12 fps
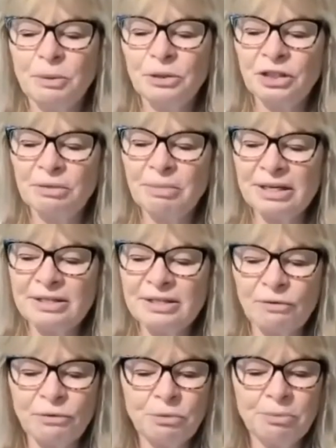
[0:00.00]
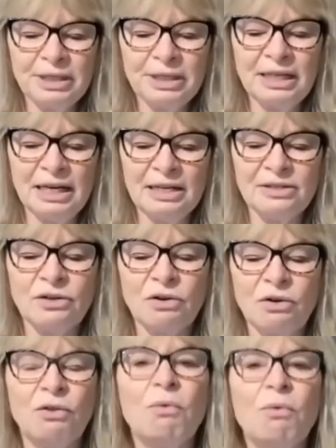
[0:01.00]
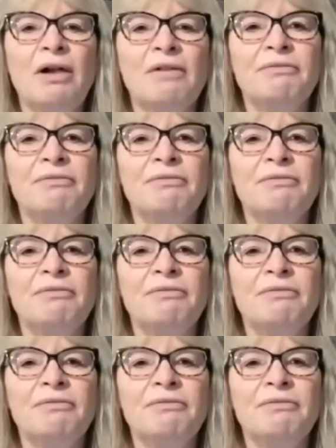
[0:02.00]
pushing myself through my days and all the while